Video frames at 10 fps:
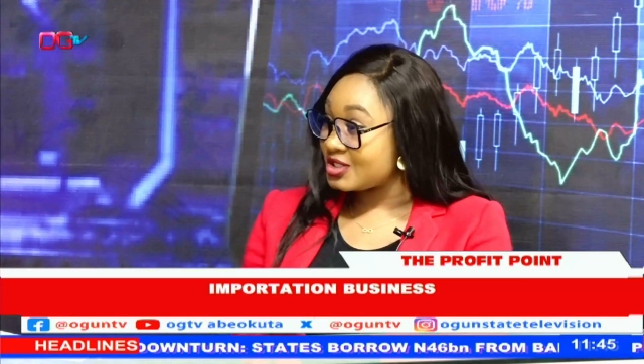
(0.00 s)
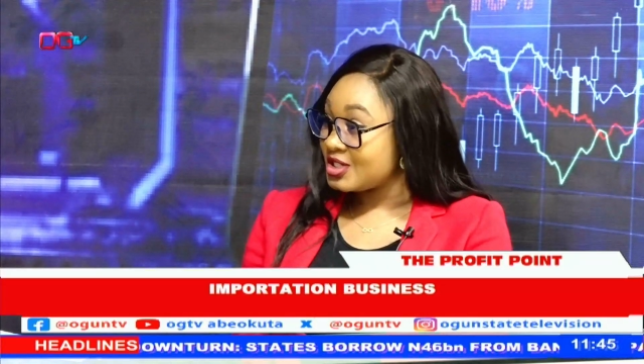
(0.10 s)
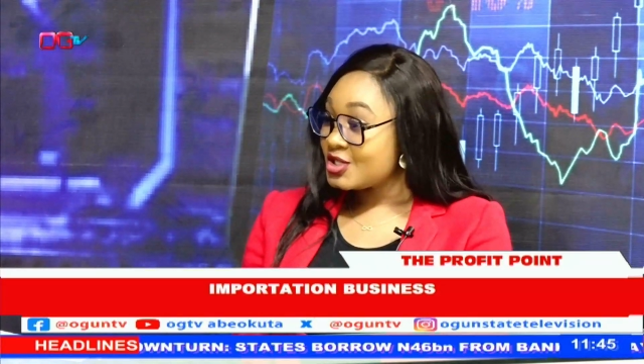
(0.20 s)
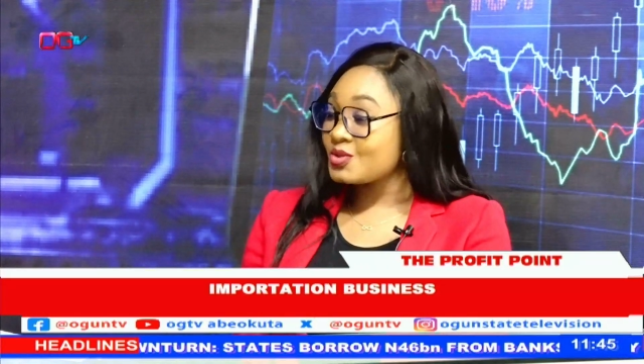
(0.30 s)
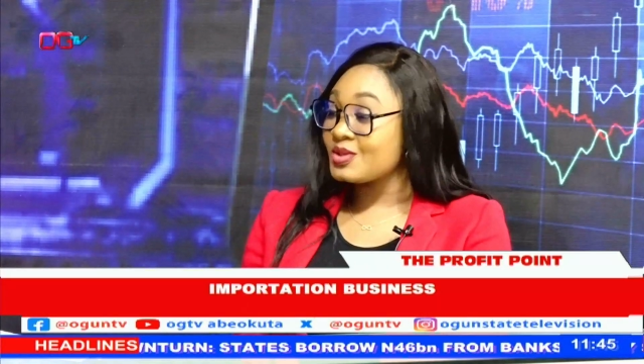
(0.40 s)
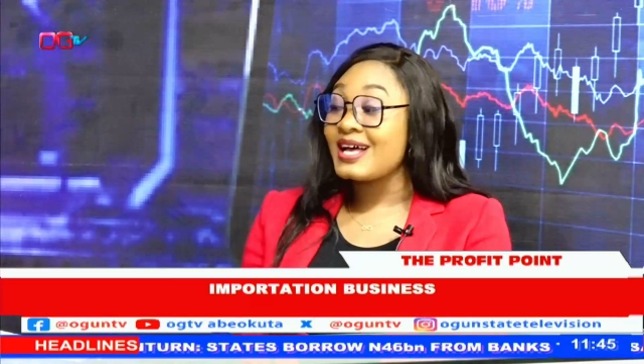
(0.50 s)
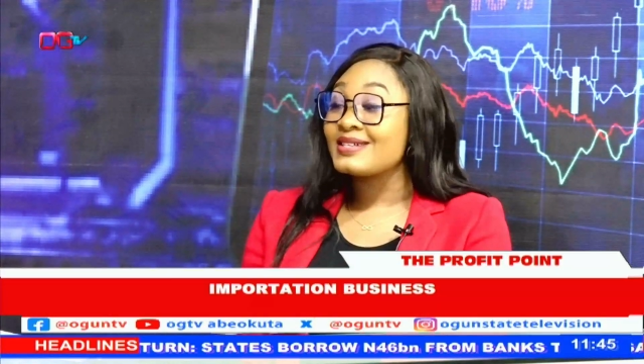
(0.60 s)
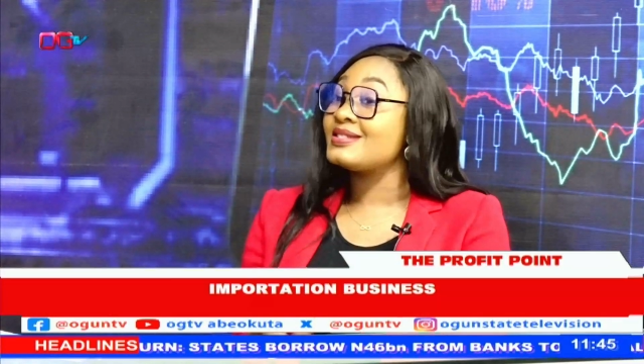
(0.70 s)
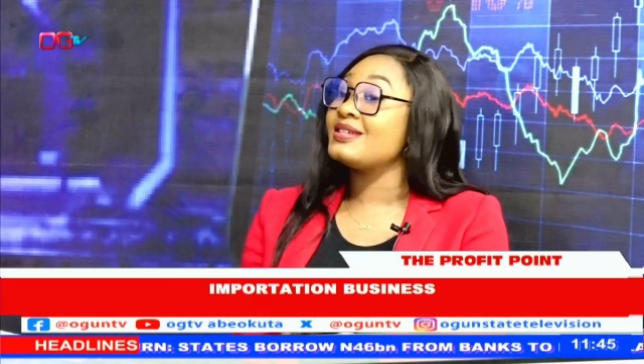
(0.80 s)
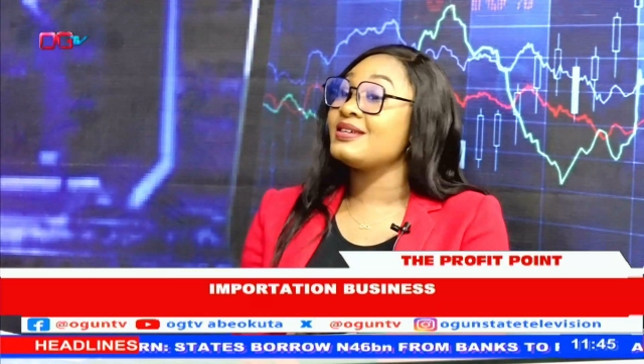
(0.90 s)
So that's
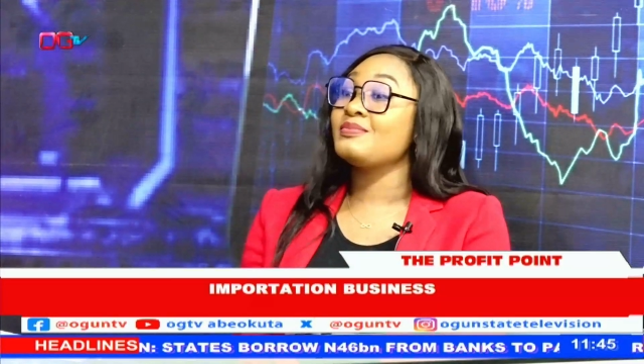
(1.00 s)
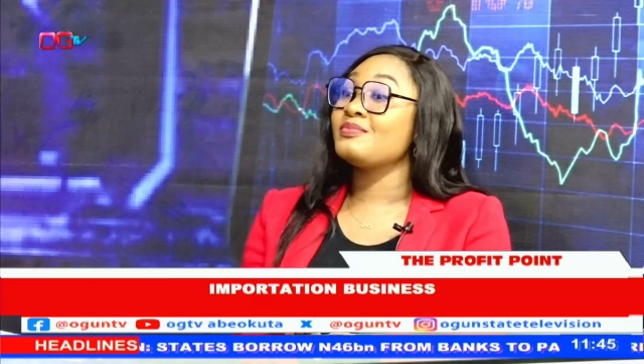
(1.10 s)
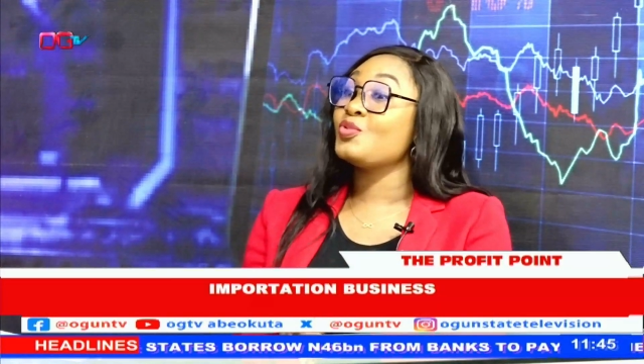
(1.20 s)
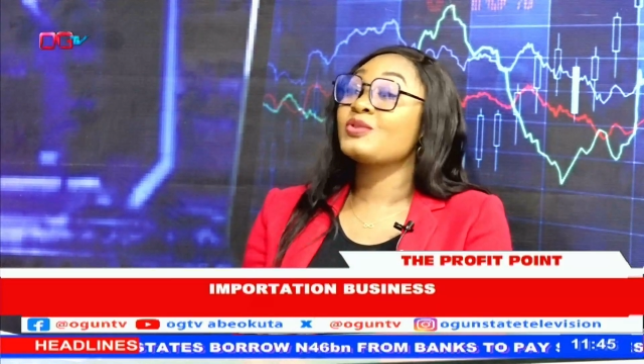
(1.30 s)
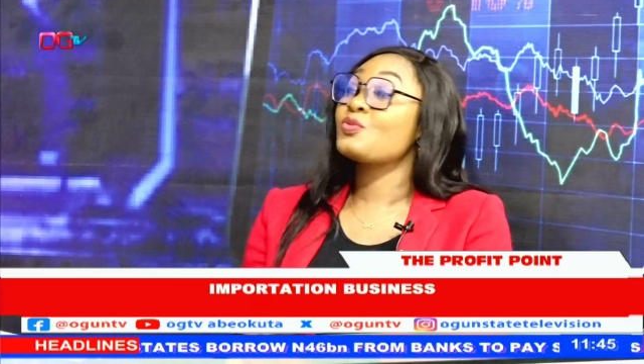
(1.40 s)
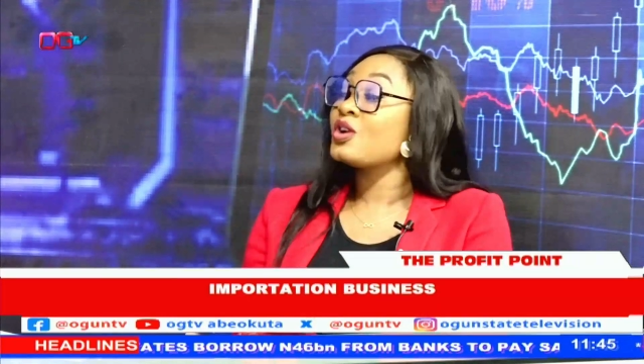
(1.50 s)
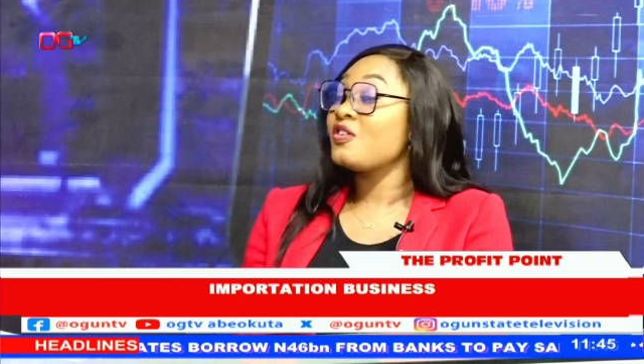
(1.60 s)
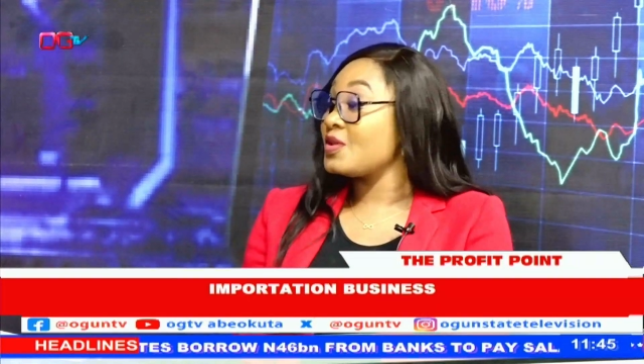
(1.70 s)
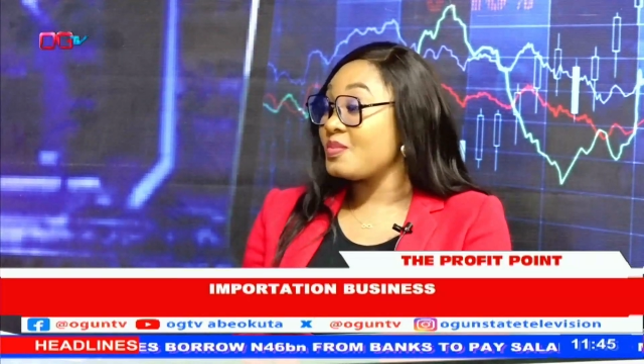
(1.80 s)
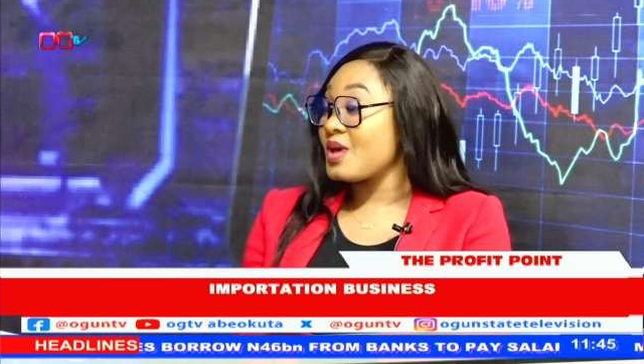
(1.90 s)
one of the
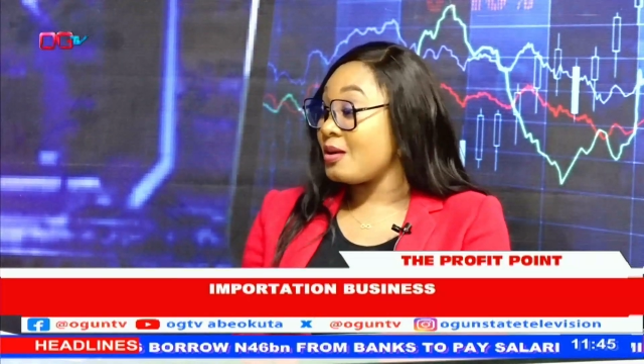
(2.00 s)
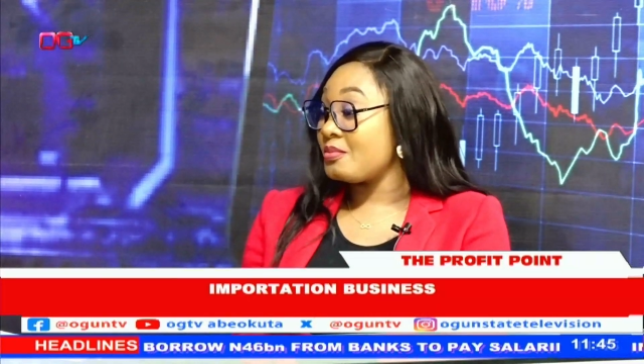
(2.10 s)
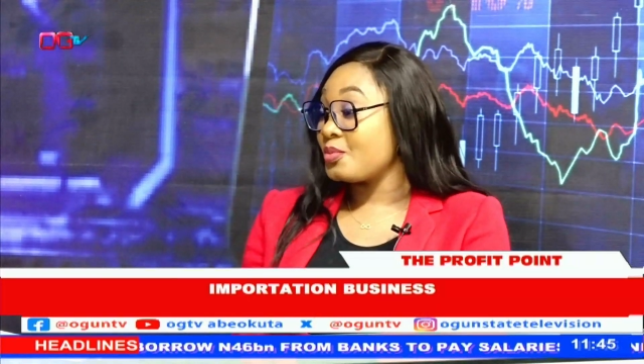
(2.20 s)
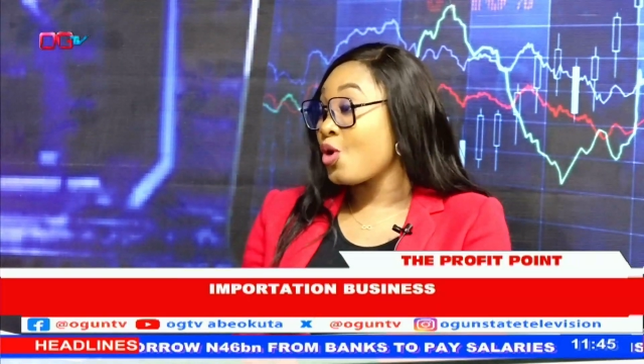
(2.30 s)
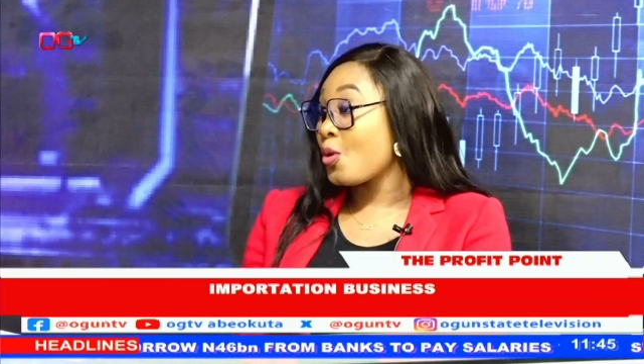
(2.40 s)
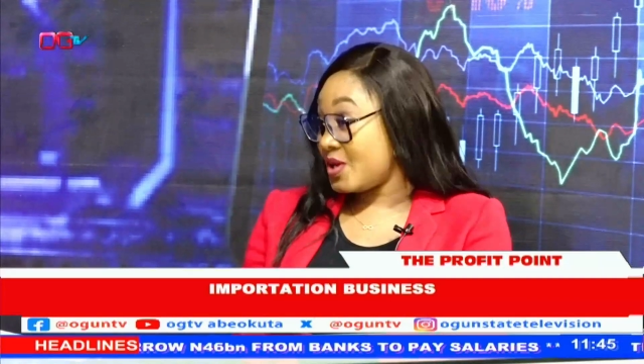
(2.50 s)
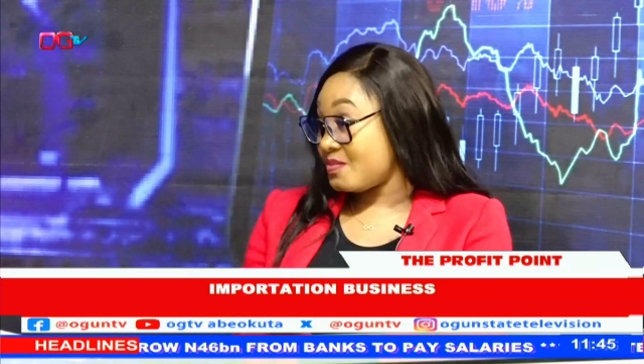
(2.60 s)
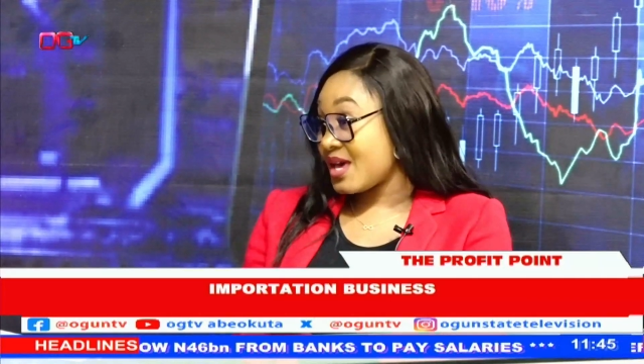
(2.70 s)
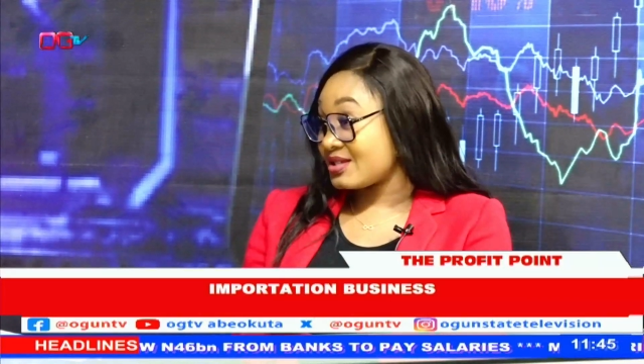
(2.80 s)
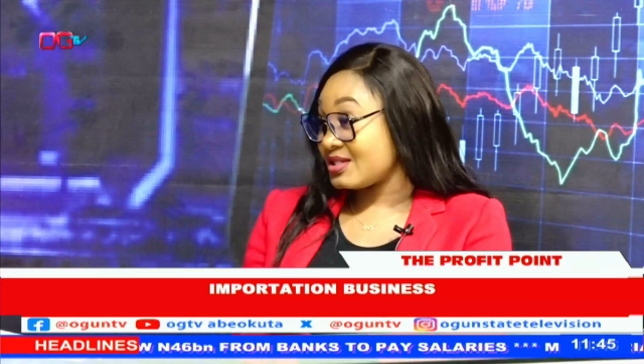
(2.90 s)
coping
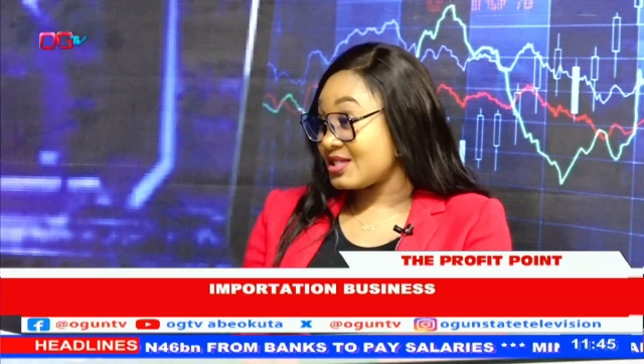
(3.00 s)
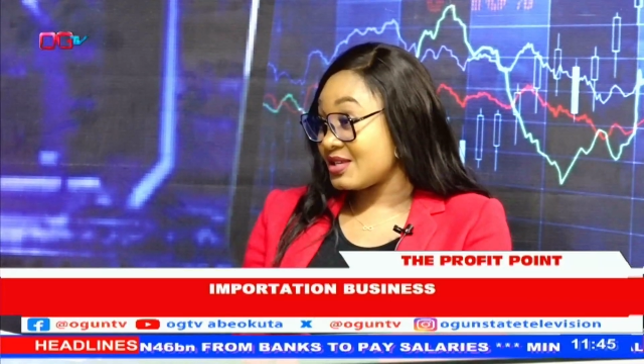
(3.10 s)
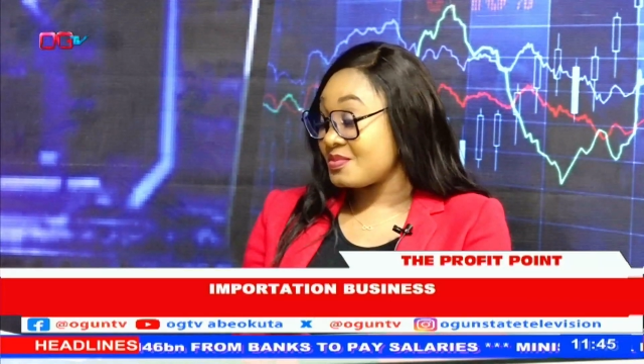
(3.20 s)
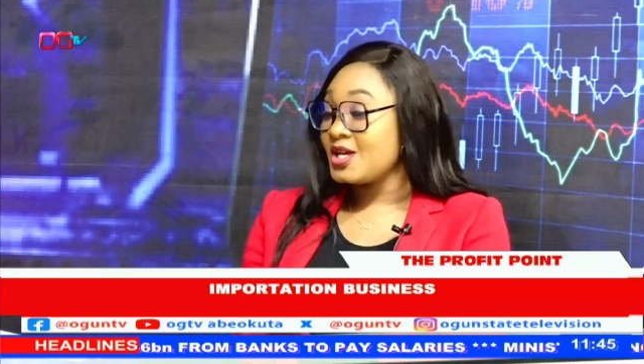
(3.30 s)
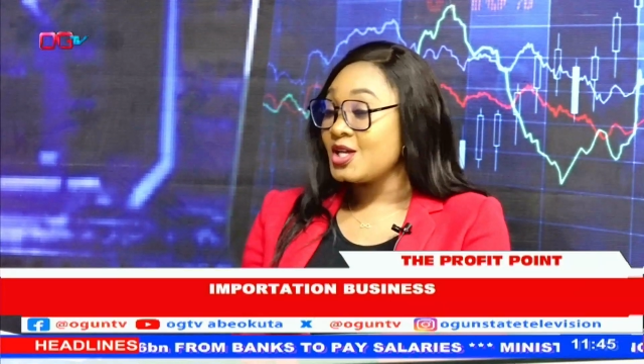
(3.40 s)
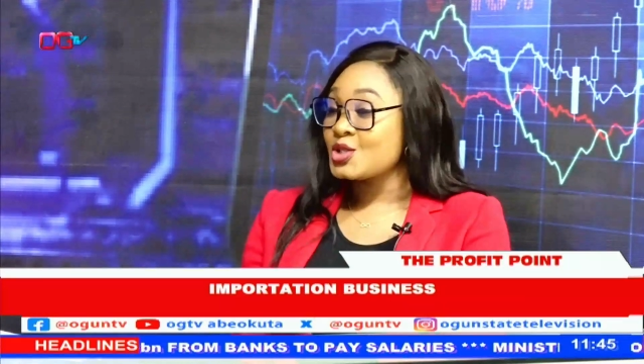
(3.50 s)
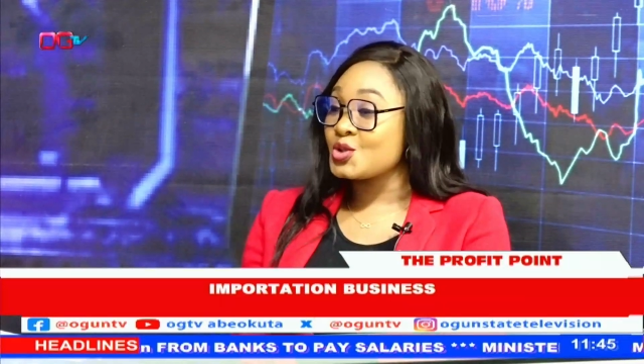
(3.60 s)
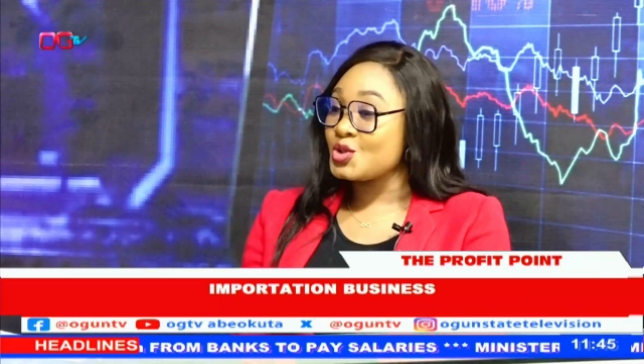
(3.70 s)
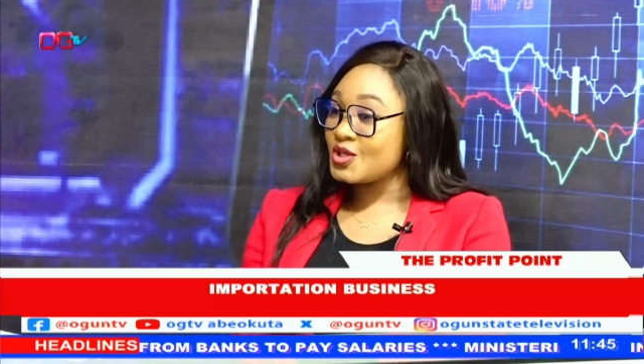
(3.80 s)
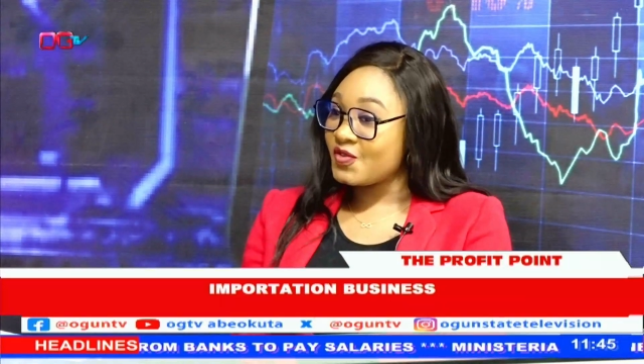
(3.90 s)
mechanisms to
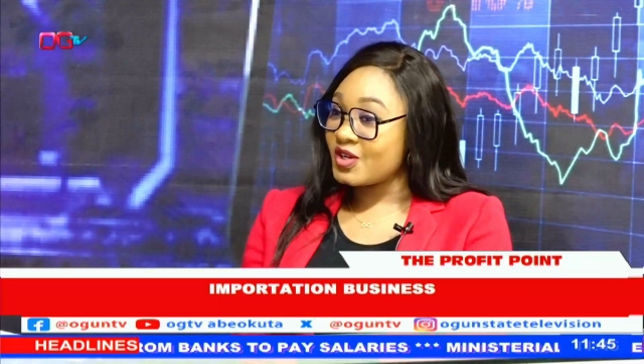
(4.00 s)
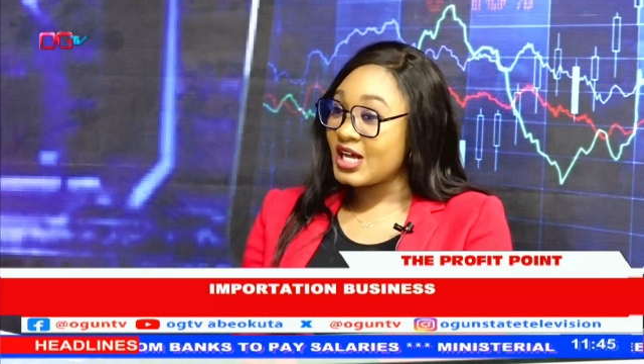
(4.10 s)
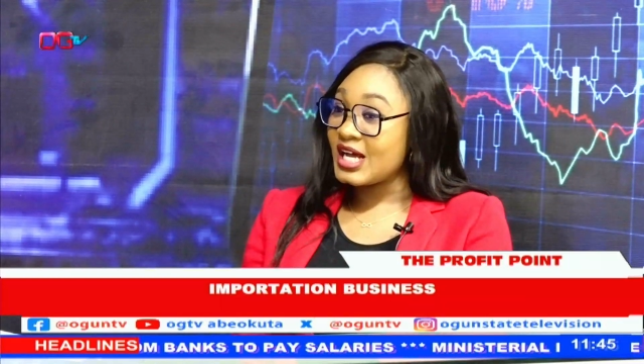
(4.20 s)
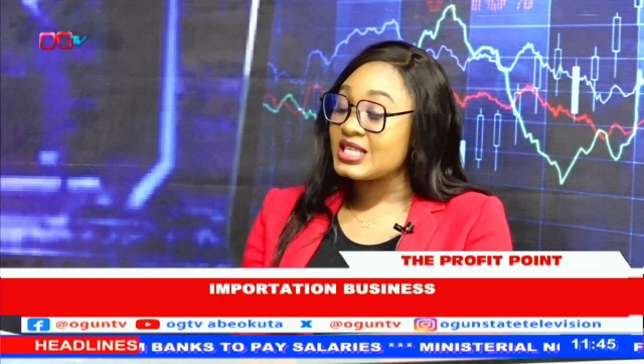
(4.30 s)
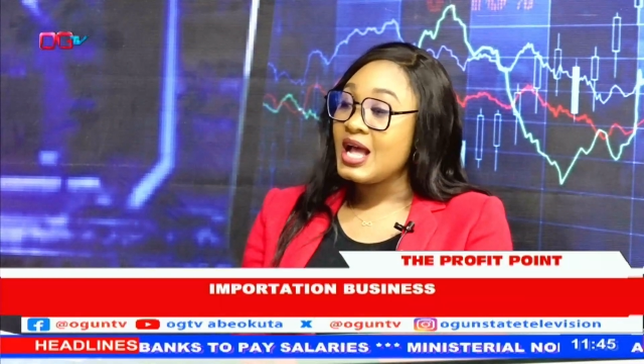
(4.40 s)
use for that.